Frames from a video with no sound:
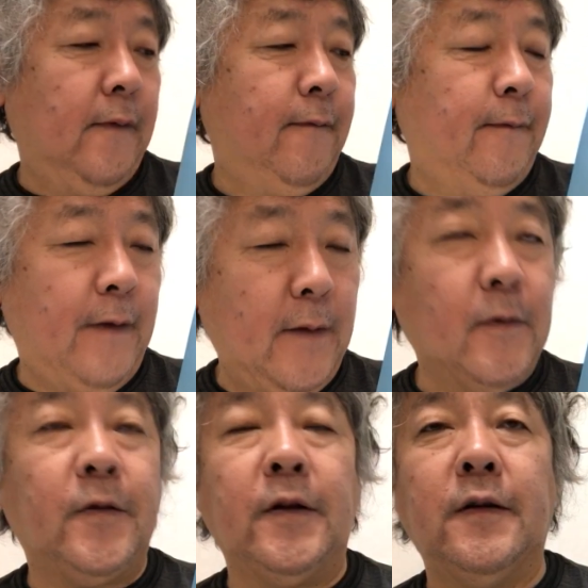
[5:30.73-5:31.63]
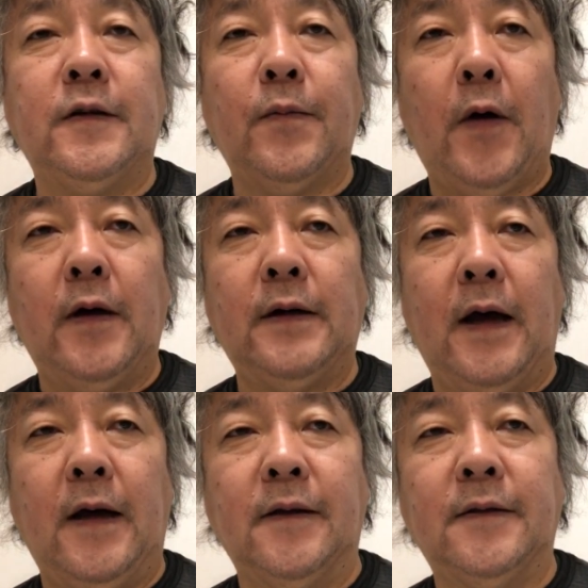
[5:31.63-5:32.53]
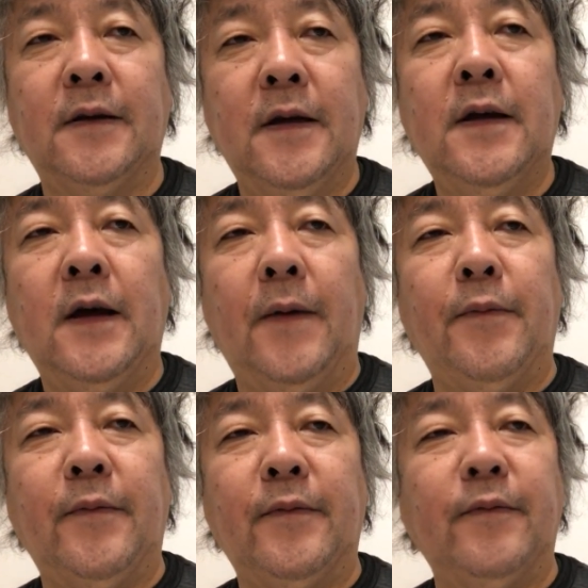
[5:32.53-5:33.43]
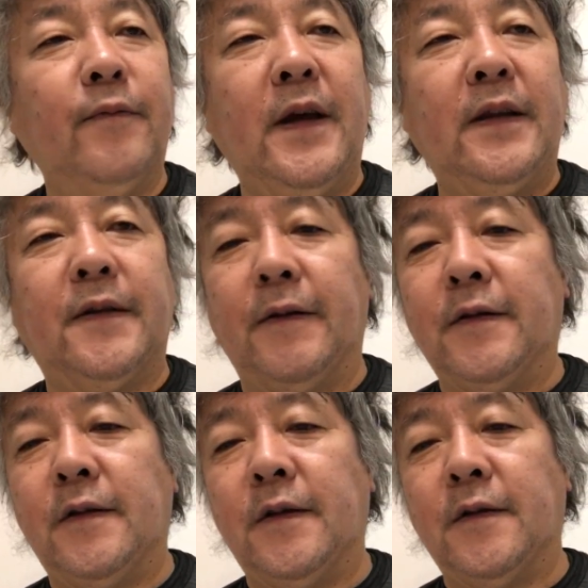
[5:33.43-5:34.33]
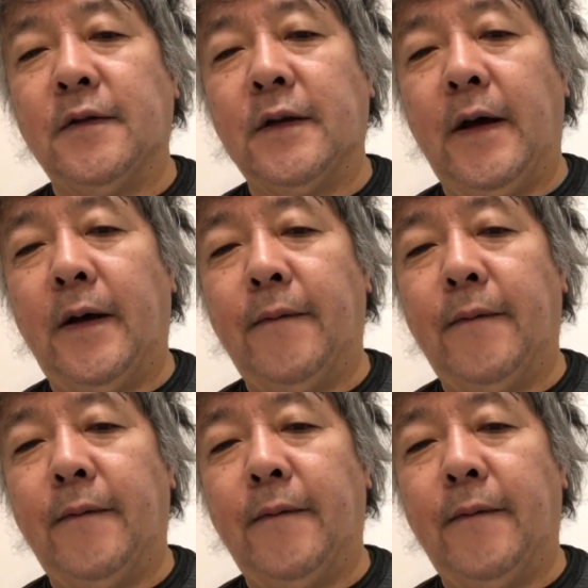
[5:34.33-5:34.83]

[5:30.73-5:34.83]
Famously, Japan has many different seasons,